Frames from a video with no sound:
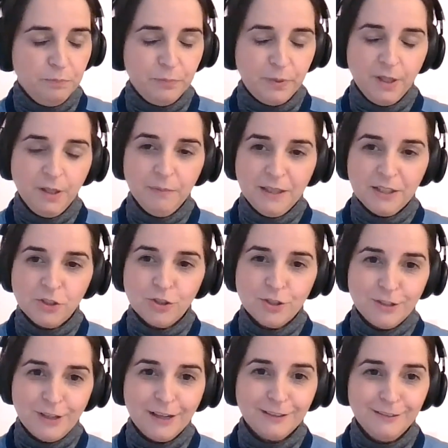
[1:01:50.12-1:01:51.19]
we pretty much
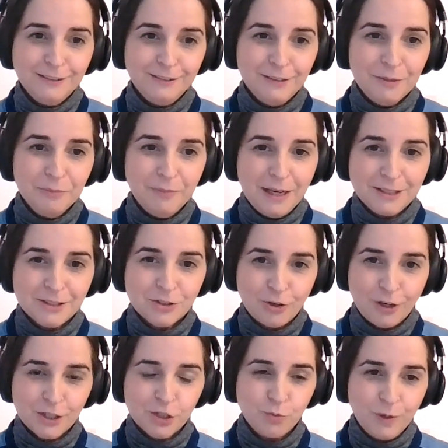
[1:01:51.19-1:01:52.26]
started them by
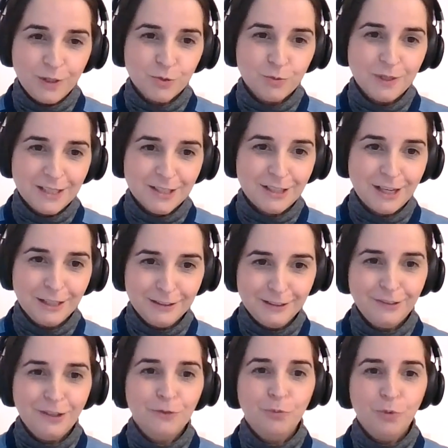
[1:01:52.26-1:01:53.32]
scratch once we
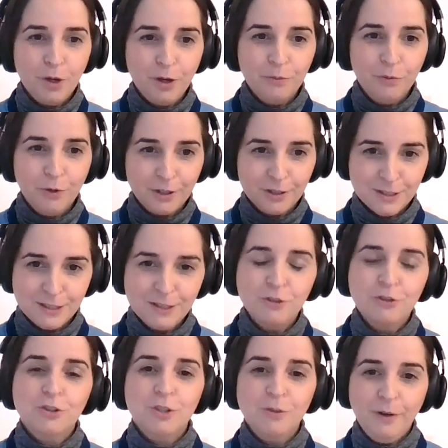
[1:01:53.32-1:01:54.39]
decided that we were
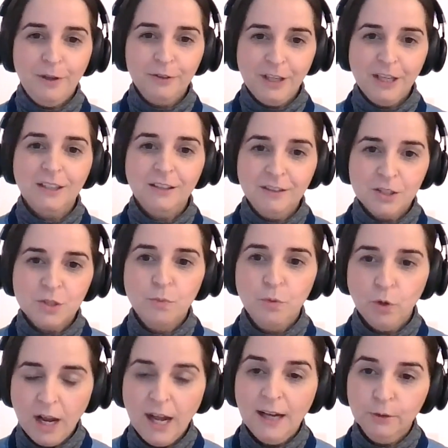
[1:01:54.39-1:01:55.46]
serious about getting this
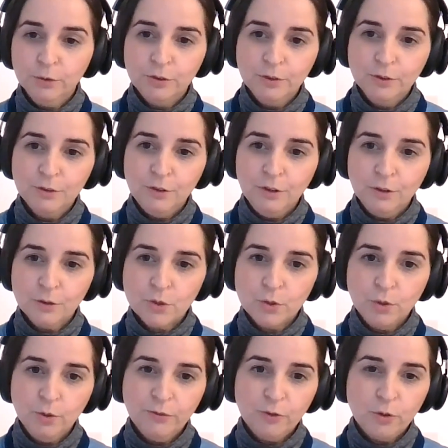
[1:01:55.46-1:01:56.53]
book out.
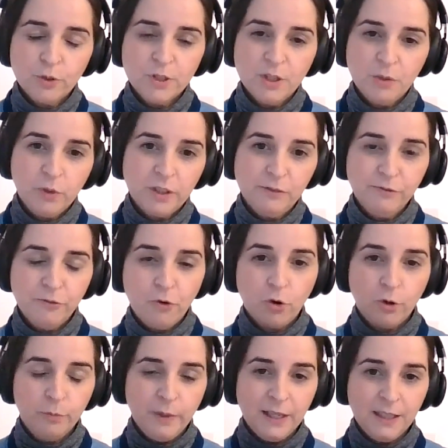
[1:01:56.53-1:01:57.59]
So of course they were
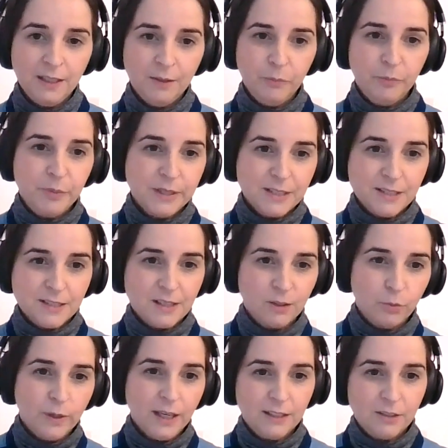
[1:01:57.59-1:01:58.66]
informed by pieces
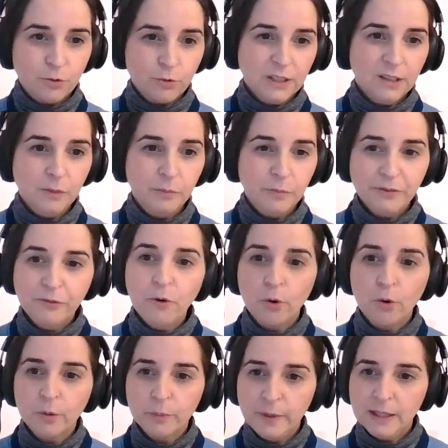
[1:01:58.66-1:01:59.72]
that we had written
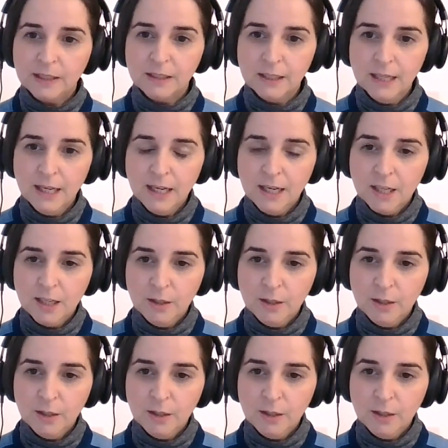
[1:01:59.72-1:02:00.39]
before, but